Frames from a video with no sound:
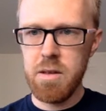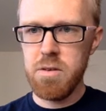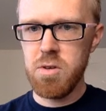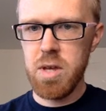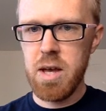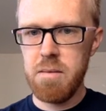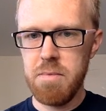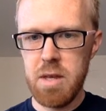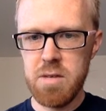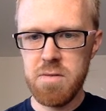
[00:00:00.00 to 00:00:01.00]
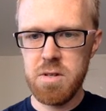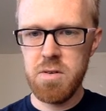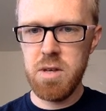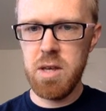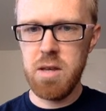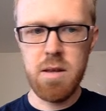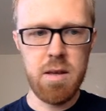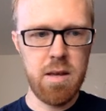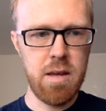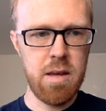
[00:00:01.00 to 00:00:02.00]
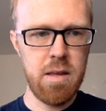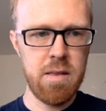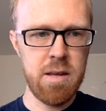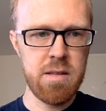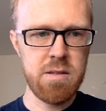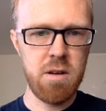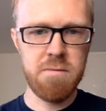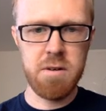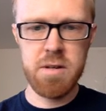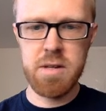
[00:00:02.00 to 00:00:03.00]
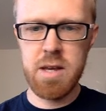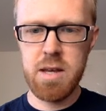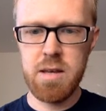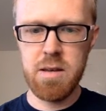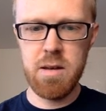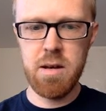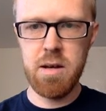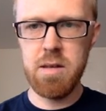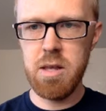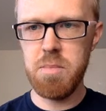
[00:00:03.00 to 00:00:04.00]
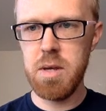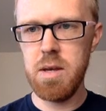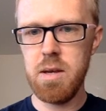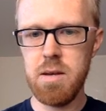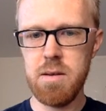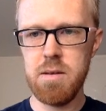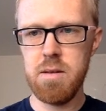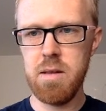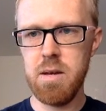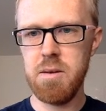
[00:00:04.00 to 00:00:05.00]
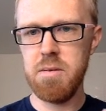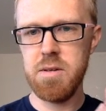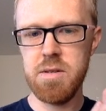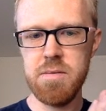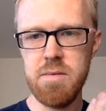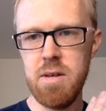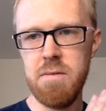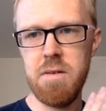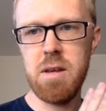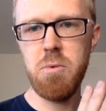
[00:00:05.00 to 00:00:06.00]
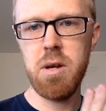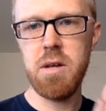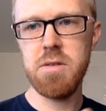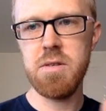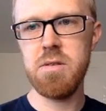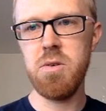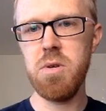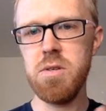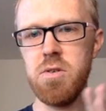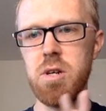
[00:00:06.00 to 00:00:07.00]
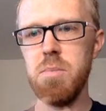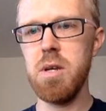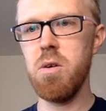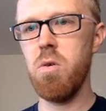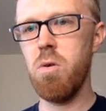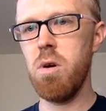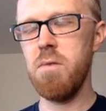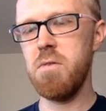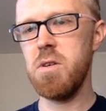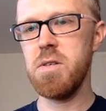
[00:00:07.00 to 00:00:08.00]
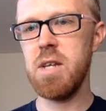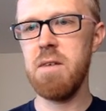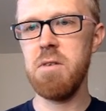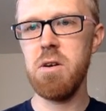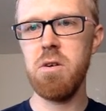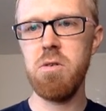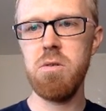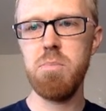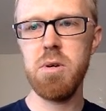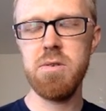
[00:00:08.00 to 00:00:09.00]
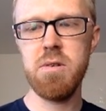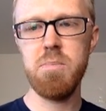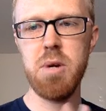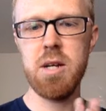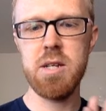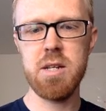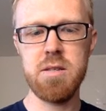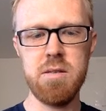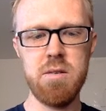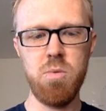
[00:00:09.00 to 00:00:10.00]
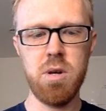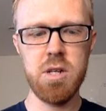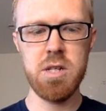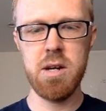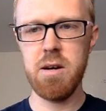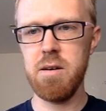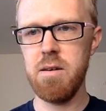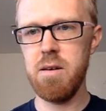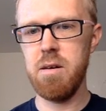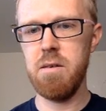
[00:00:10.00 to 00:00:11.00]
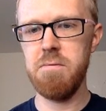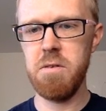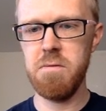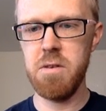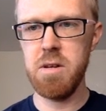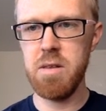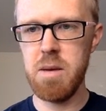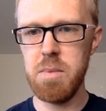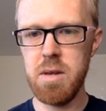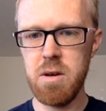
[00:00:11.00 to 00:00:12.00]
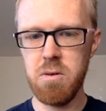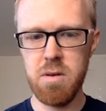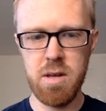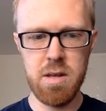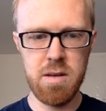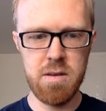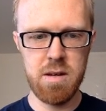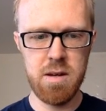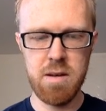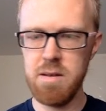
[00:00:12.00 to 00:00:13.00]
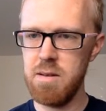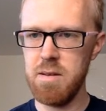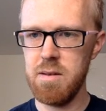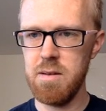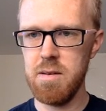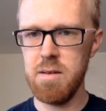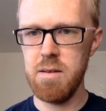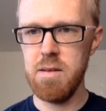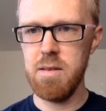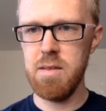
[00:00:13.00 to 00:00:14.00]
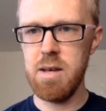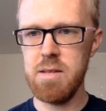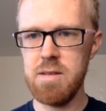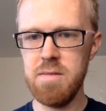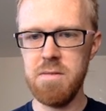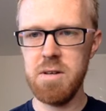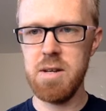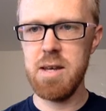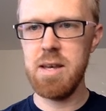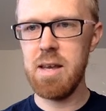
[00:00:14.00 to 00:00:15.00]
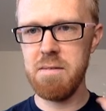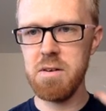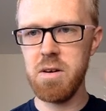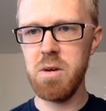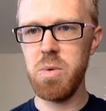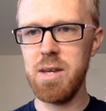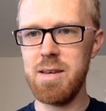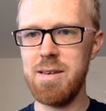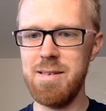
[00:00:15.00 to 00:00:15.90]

So yeah, thanks for tuning in, and that's all for today. Let me, if anyone else is doing streaming, or if you just have your own personal projects that you want to share, feel free to let me know. And that's it for today. Have a great week.